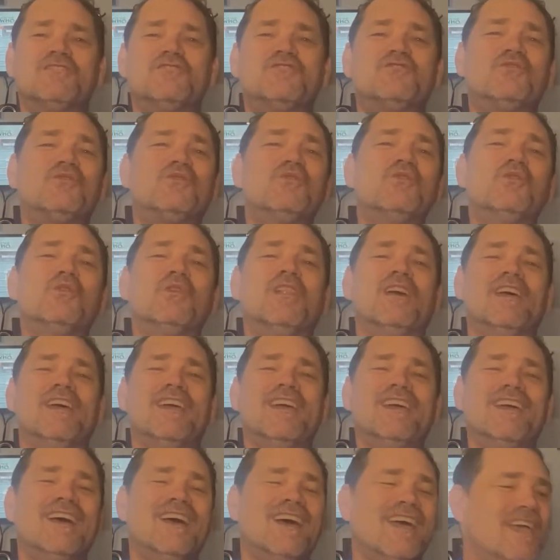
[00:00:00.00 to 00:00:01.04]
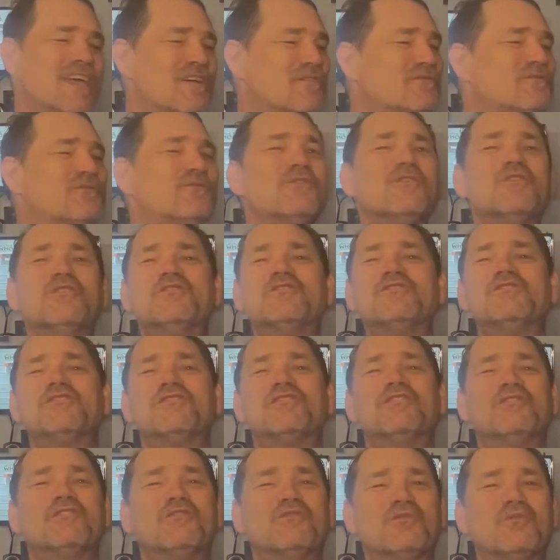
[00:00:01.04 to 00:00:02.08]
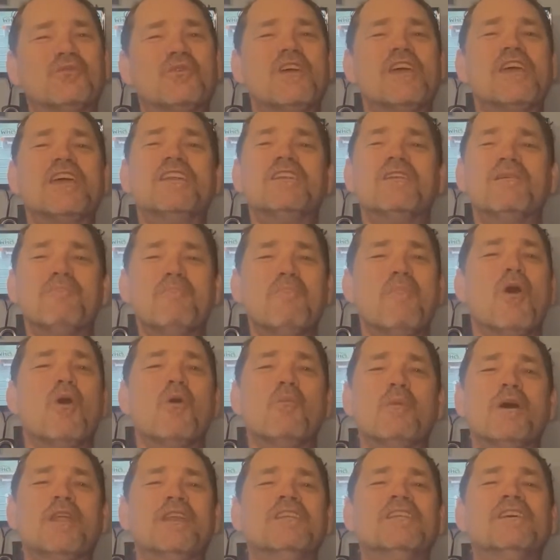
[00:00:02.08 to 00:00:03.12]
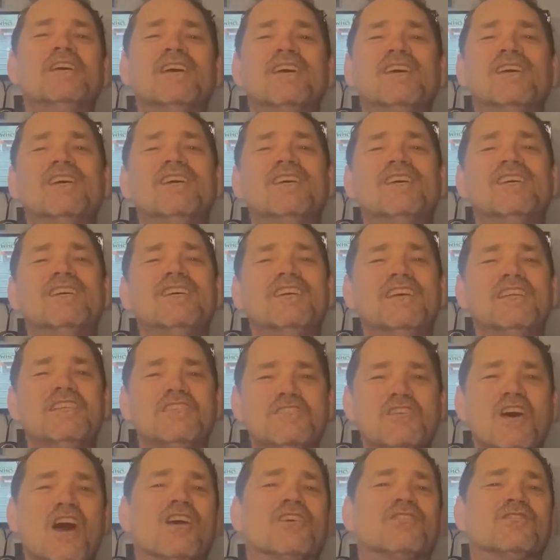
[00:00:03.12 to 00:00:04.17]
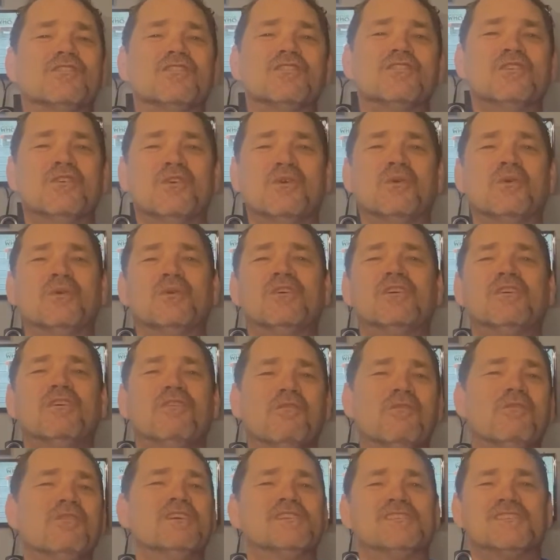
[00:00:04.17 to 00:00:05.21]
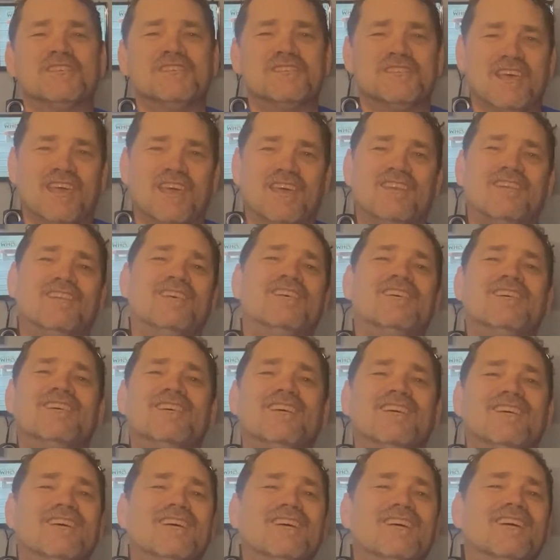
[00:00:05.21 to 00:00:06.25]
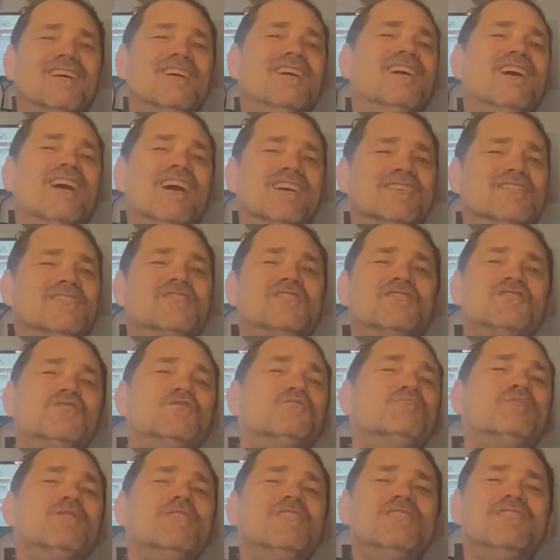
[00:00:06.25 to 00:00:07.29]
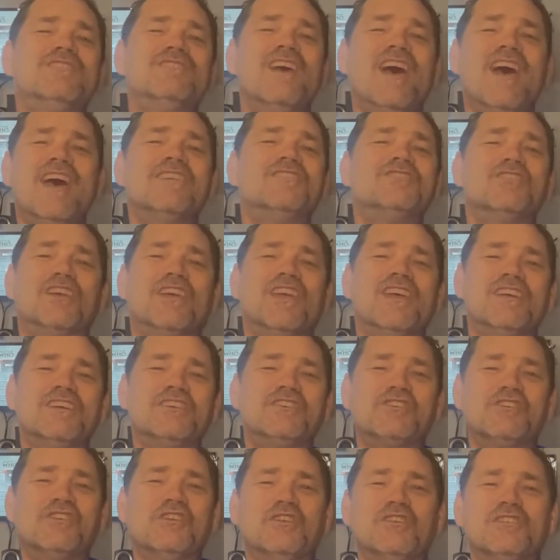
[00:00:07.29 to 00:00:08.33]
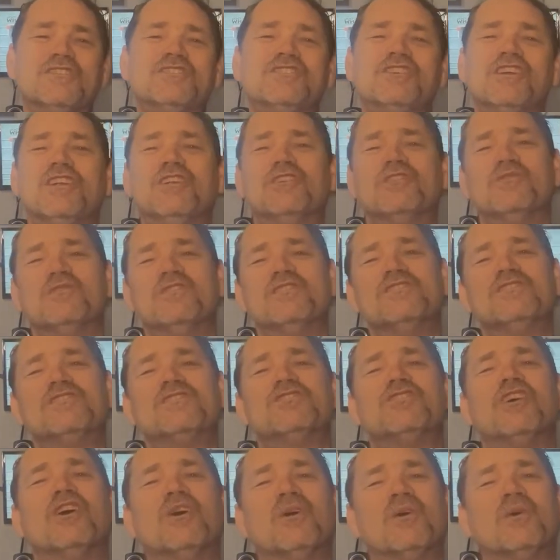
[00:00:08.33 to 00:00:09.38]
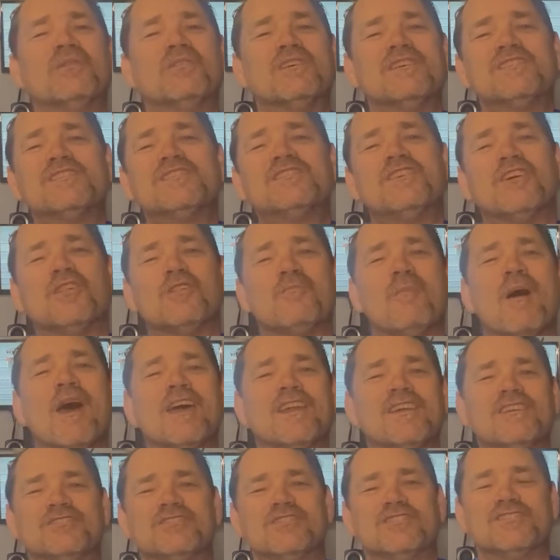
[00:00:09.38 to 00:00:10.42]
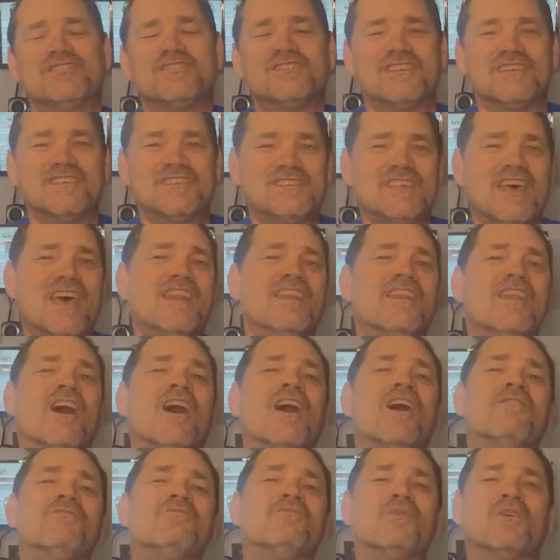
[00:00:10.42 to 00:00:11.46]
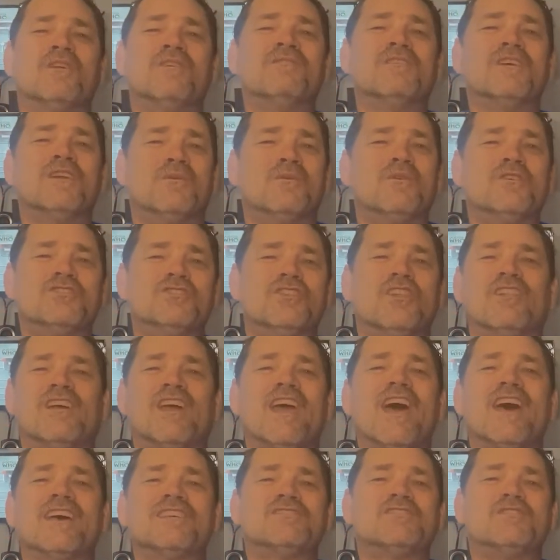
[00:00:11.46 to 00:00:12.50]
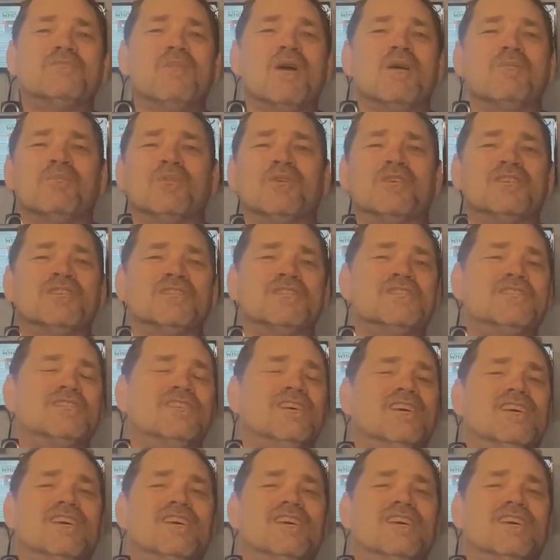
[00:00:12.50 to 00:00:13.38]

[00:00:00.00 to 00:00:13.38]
truly a first great moment in Doctor Who, this is it. A stupid educational children's show that still manages to send off one of the original cast members